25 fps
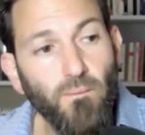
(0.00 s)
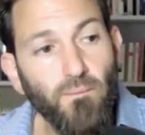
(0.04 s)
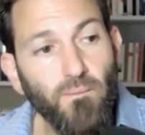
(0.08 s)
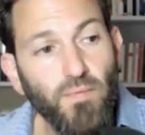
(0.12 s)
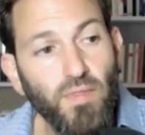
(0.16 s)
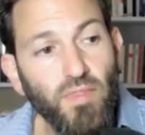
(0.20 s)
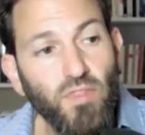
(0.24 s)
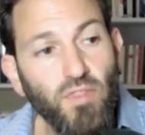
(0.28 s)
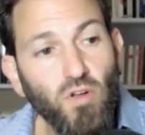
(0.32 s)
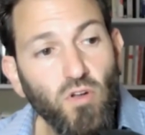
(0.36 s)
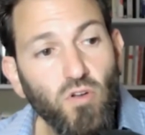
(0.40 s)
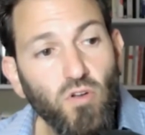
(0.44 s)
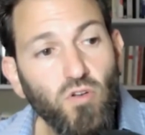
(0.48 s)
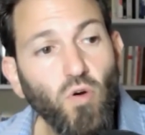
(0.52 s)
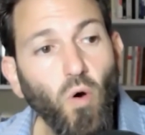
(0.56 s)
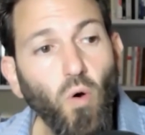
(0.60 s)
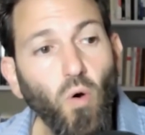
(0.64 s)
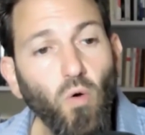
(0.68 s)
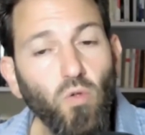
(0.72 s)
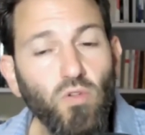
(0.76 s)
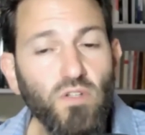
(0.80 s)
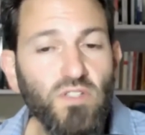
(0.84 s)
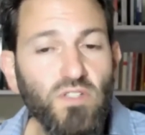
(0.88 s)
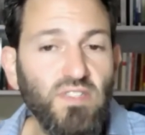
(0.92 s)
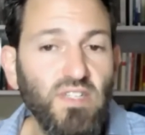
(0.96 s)
the
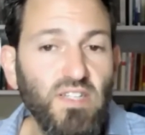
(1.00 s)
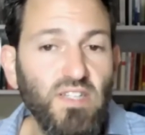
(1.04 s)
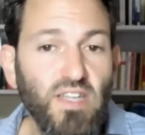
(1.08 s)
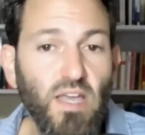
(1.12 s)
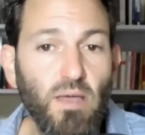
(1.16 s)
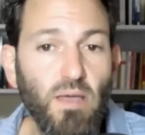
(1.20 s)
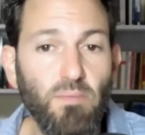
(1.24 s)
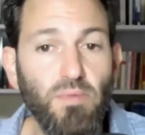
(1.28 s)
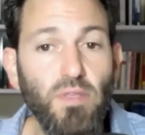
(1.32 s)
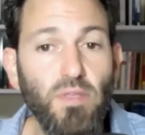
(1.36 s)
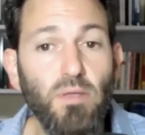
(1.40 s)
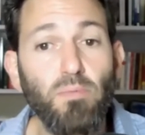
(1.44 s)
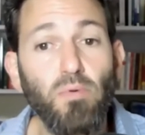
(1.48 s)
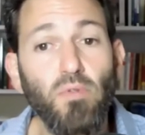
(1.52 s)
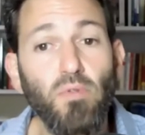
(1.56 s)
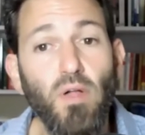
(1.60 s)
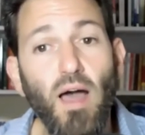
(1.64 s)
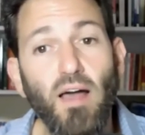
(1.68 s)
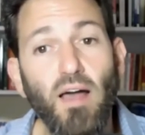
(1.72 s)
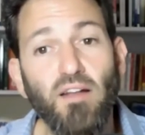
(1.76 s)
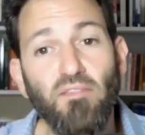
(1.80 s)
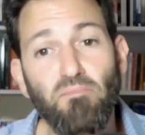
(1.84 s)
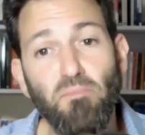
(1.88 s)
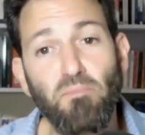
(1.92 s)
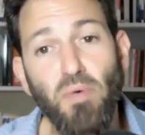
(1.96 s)
goal is to get people
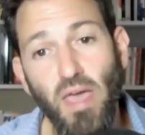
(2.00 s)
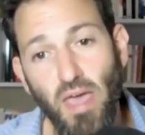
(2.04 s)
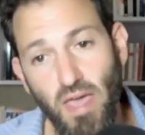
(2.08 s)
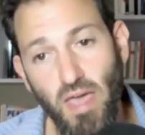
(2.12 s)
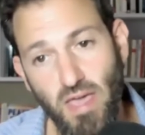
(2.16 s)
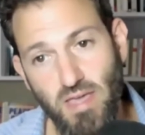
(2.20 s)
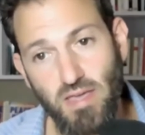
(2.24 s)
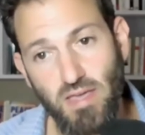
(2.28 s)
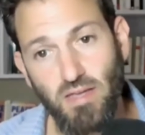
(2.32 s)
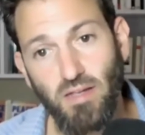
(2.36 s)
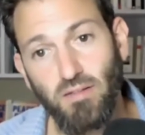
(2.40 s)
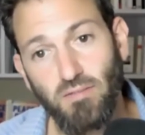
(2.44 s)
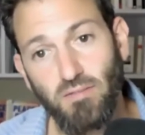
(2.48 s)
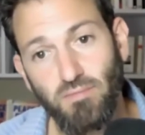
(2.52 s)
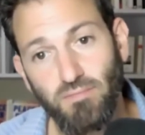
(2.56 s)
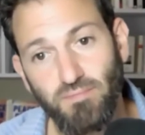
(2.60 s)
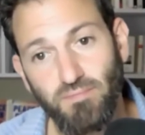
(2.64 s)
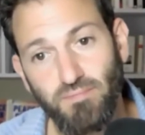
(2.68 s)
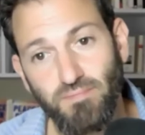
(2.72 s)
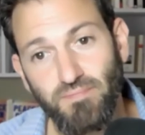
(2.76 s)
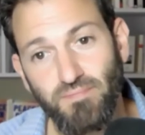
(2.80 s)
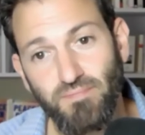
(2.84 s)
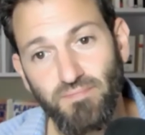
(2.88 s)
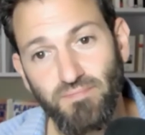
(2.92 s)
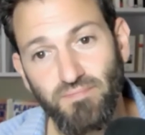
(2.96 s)
out of pain.
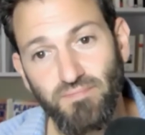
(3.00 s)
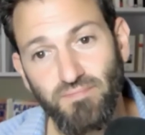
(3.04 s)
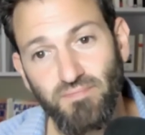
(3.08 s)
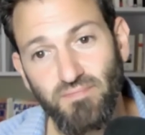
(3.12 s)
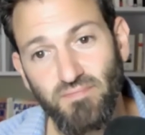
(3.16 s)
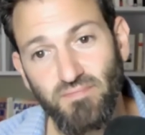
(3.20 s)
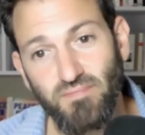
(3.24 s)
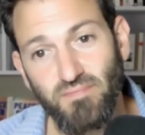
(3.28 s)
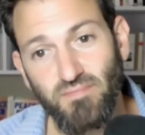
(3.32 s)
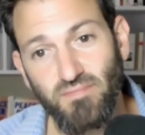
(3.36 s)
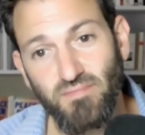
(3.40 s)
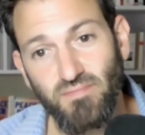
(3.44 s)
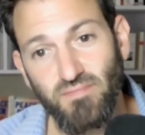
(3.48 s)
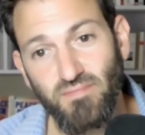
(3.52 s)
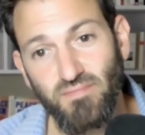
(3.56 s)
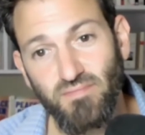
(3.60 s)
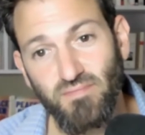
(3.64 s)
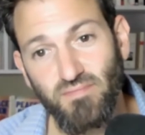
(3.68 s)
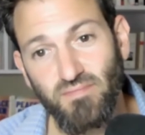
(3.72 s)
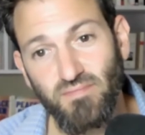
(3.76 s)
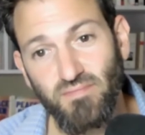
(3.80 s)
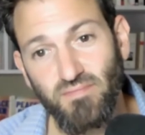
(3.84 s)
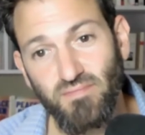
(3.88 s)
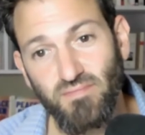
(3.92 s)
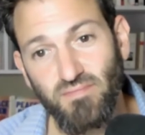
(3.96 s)

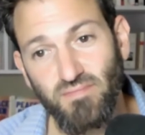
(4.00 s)
Right.